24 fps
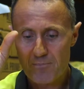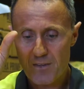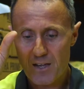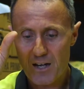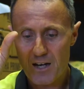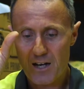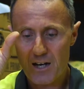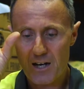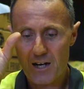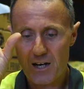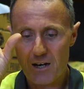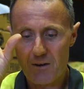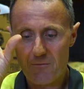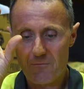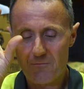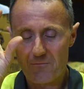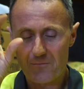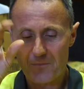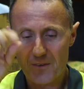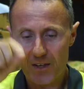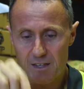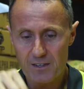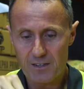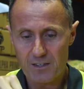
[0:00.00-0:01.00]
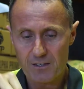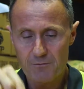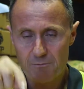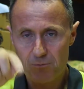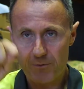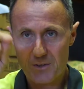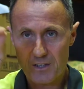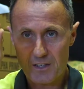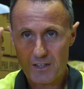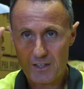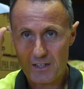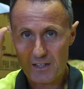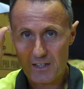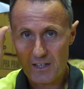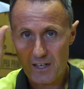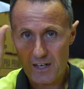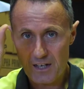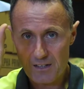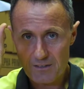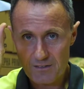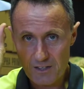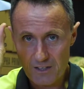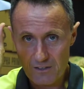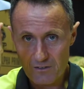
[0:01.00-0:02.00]
in this particular
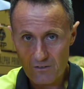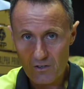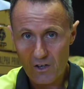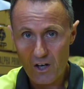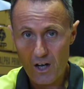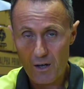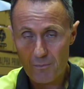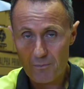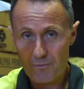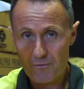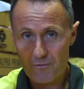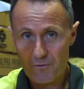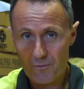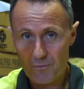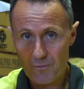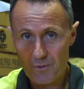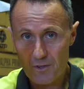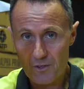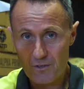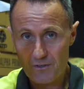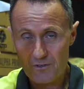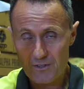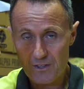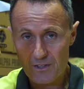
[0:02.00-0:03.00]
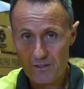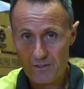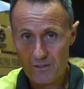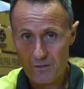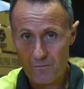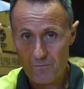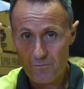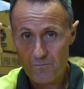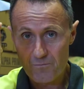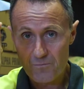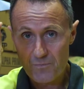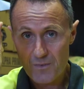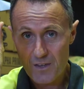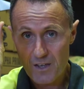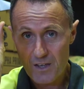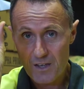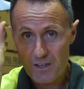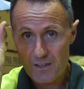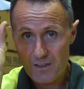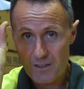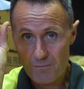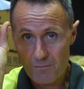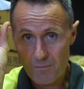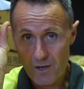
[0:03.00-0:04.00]
case, that type of immune system,
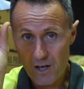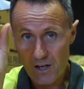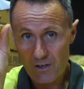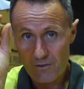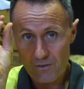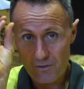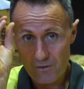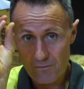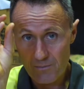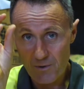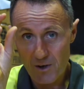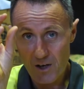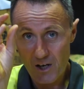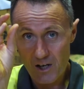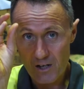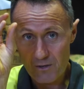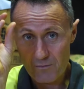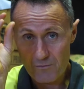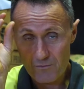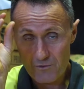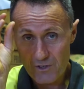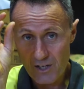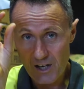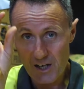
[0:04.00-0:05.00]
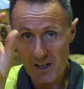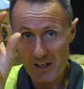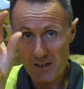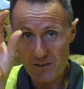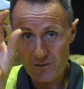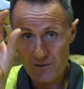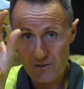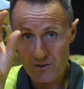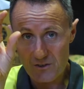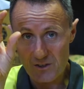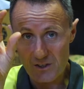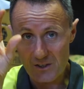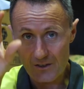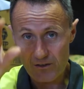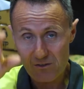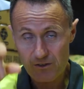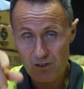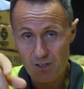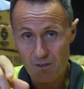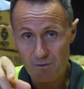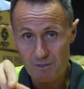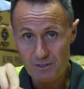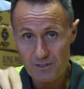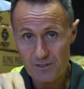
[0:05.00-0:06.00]
the microbiome changes it
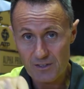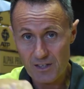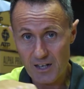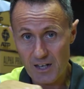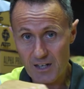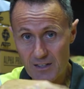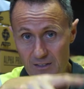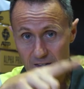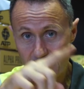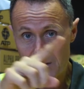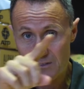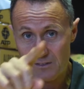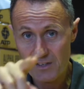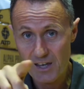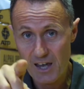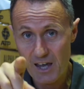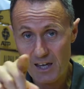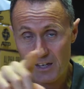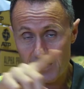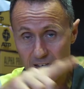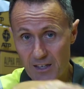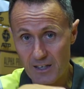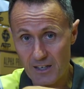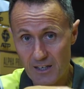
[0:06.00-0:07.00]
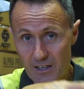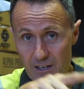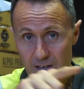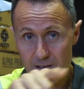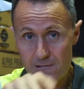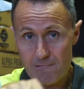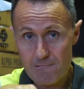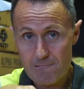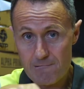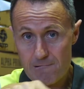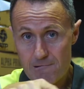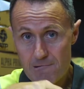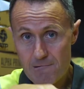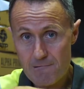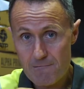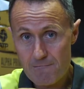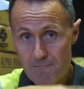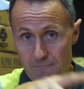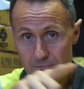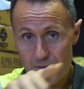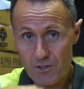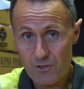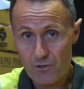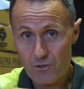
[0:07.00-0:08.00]
so it starts attacking
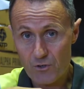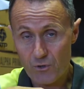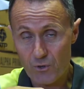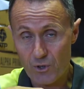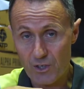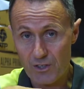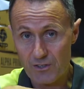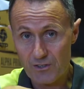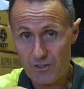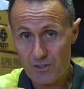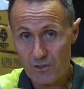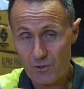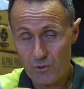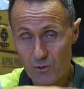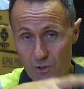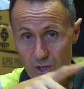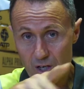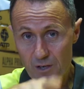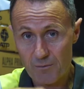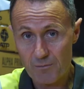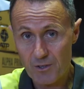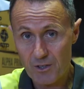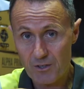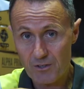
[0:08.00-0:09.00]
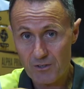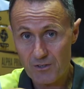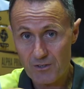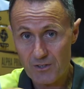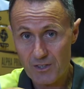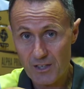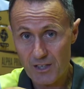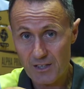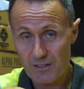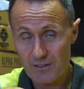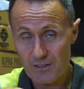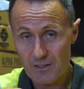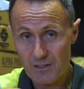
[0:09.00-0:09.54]
the joints. An autoimmune disease